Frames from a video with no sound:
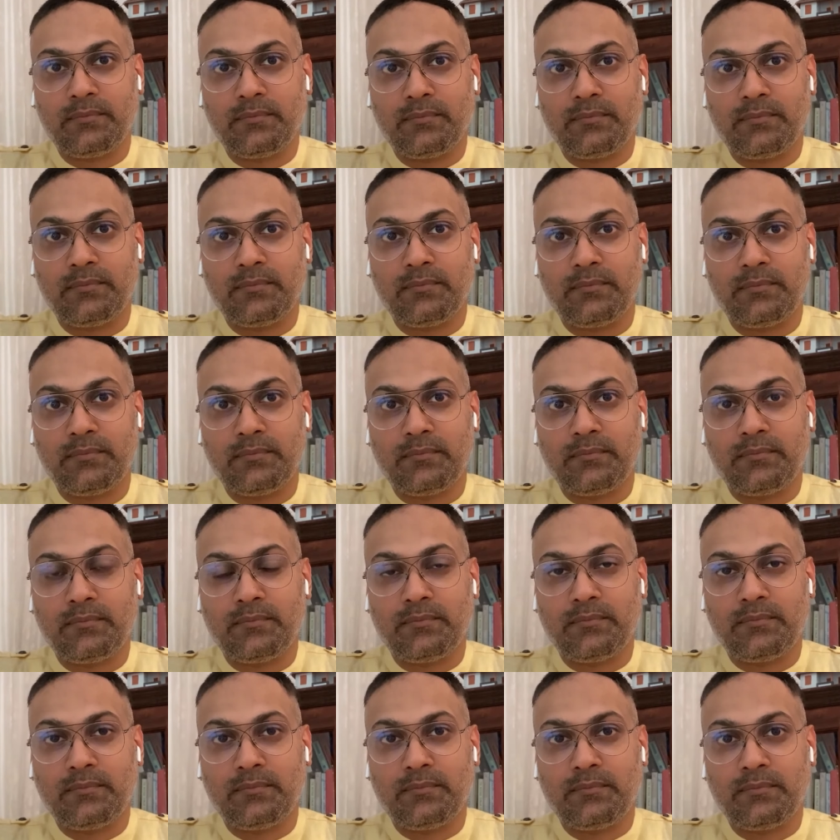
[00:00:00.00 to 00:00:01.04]

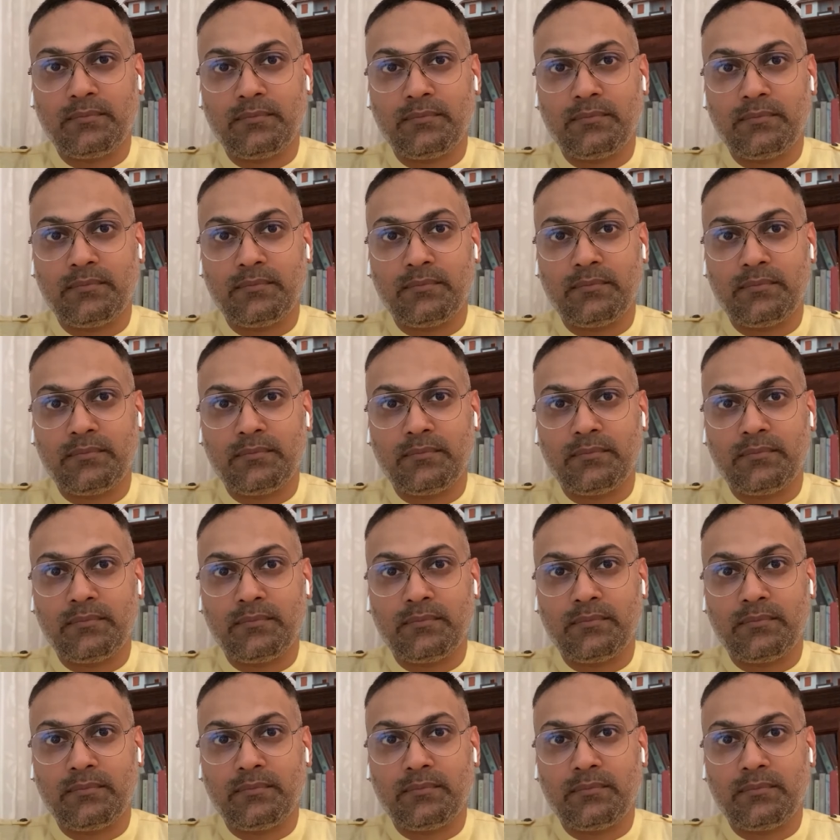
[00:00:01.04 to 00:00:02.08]

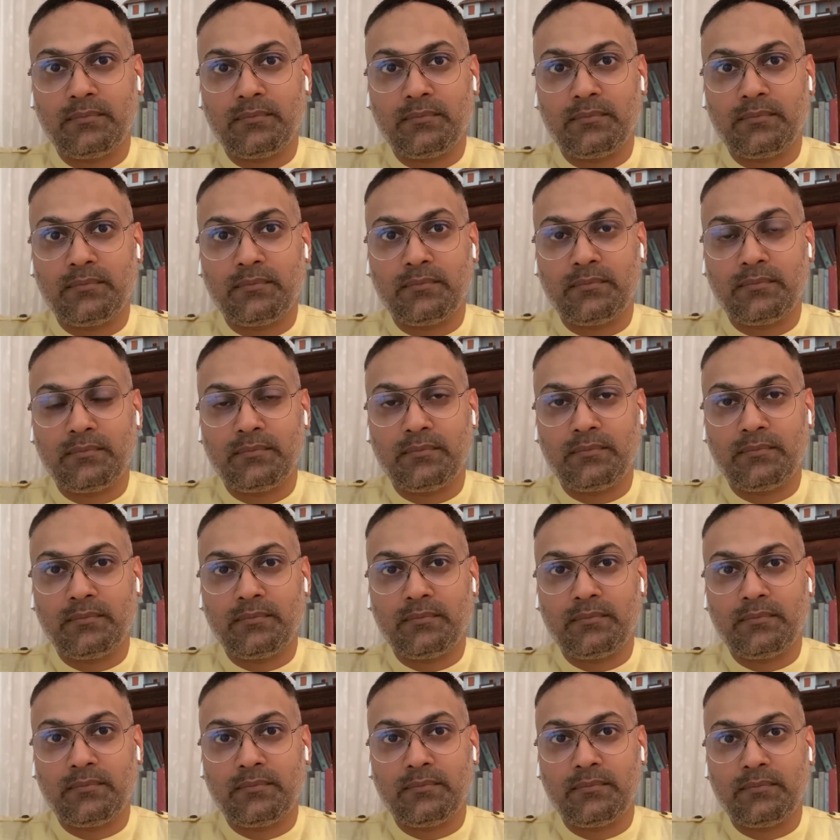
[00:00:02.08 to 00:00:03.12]

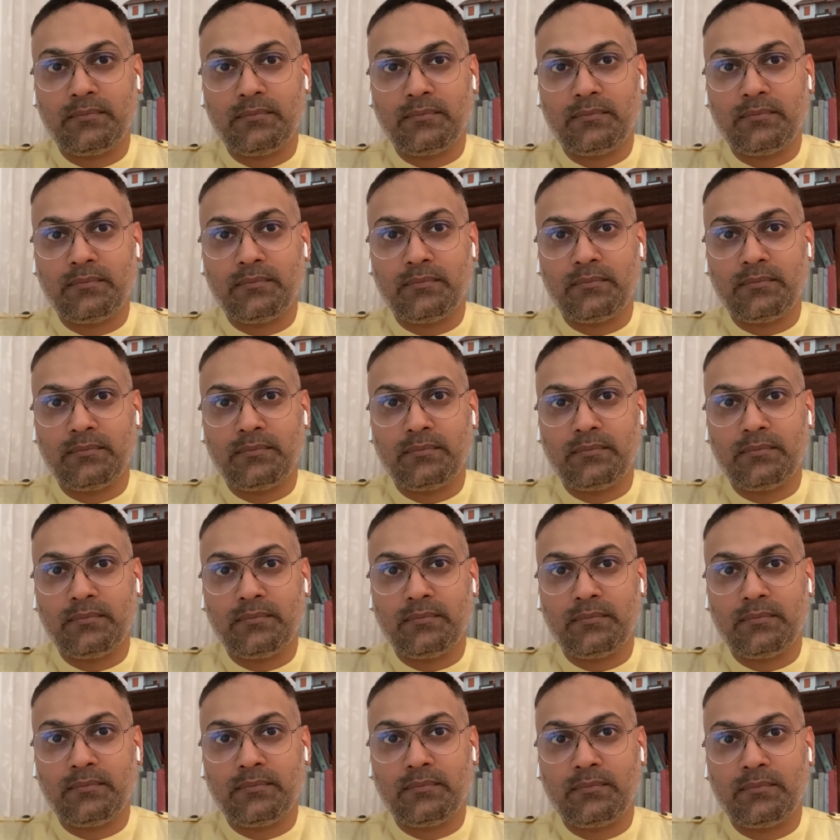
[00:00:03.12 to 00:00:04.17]

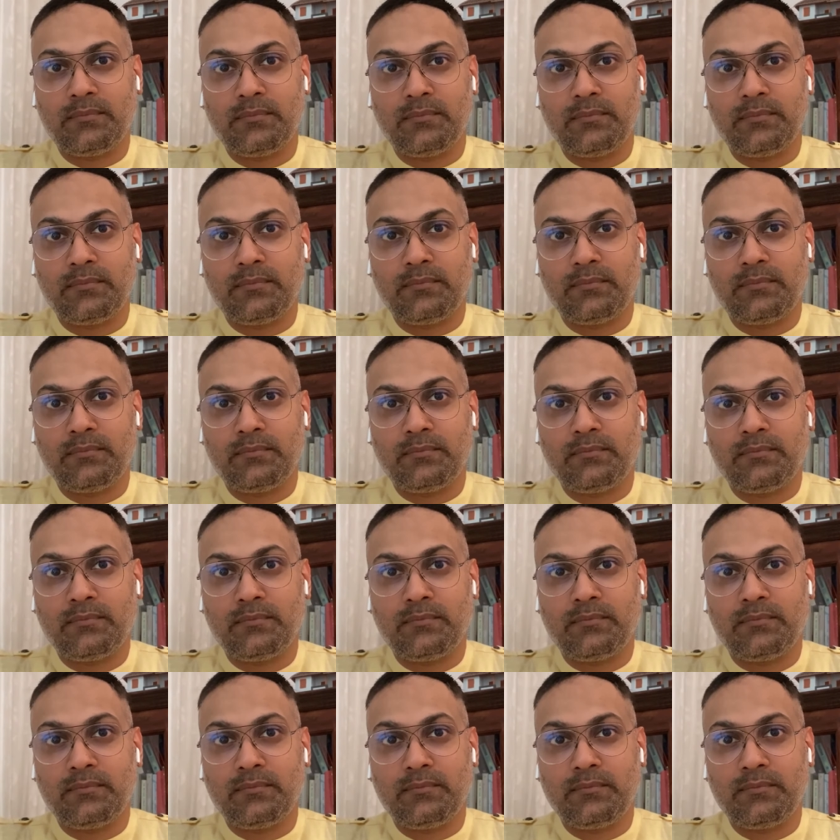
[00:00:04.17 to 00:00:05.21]

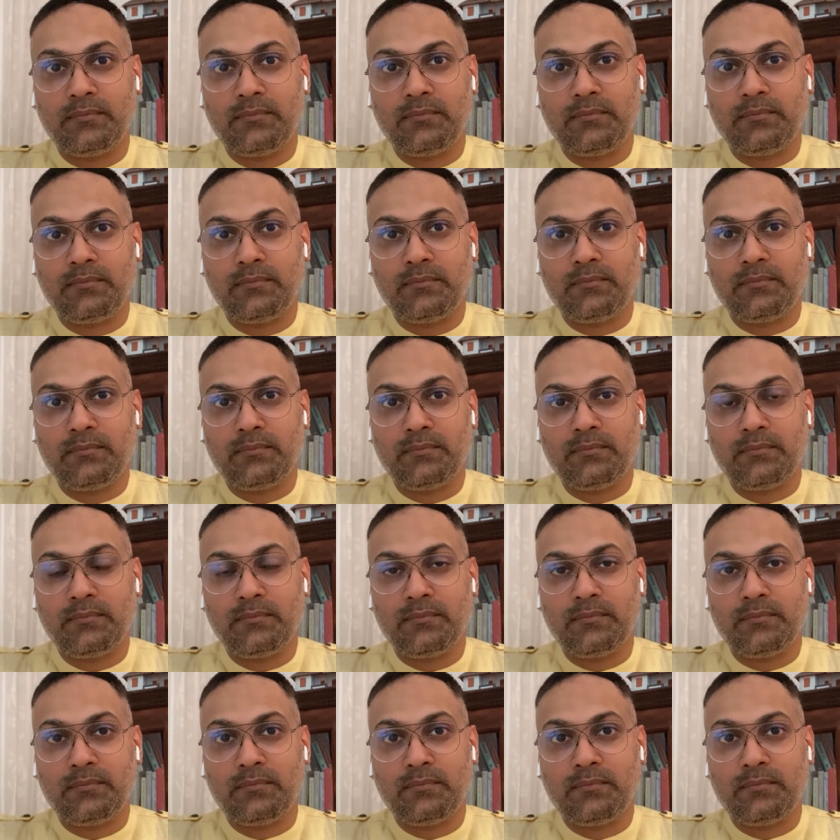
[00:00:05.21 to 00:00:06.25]

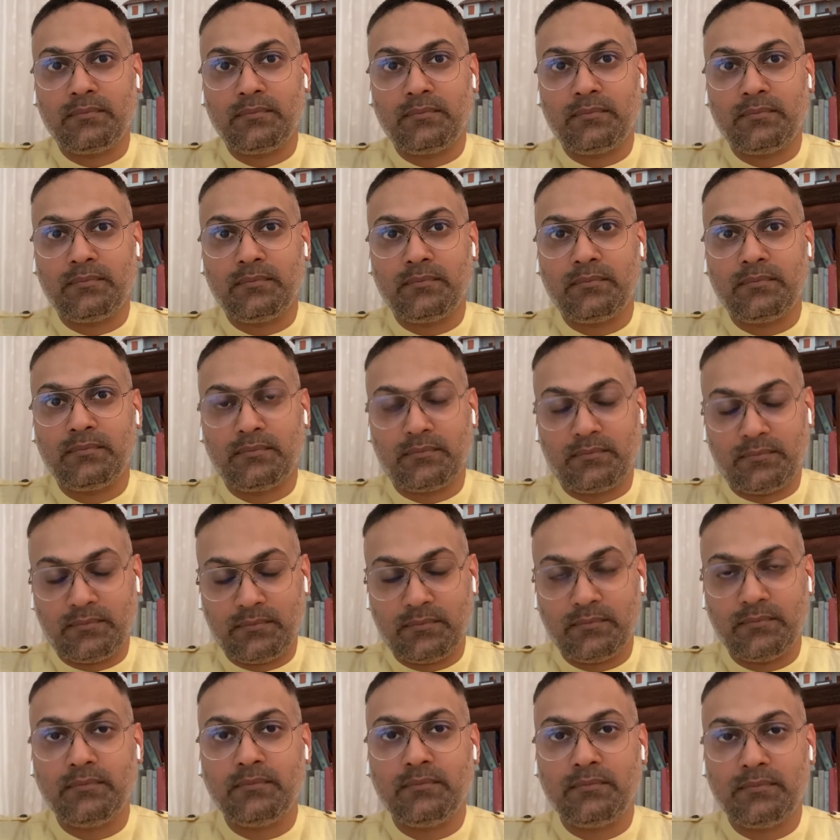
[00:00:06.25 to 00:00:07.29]

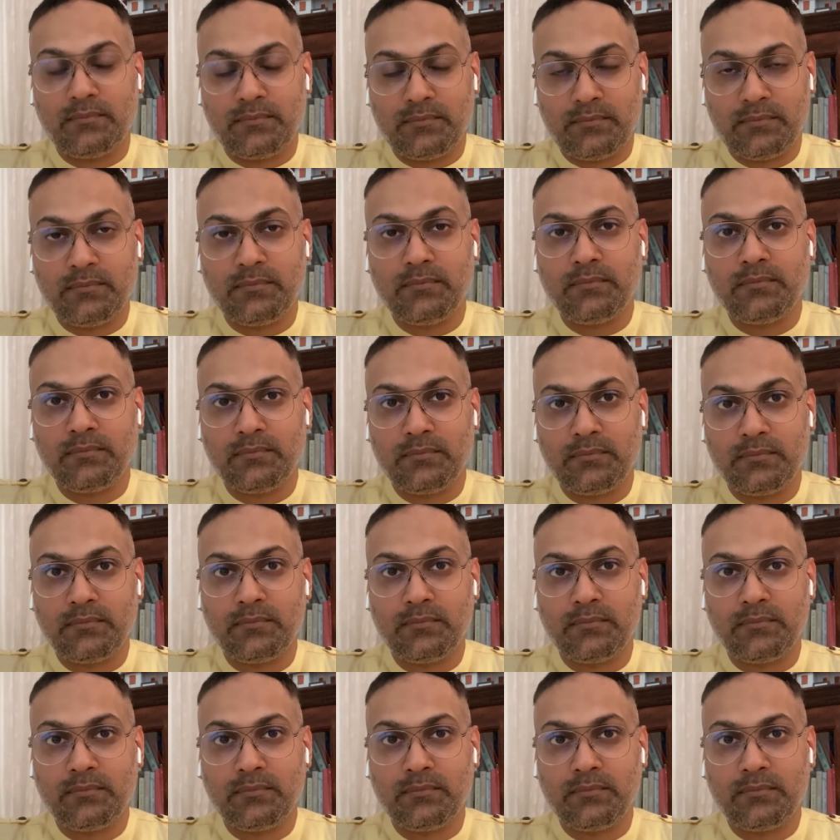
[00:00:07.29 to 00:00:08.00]
(not speaking)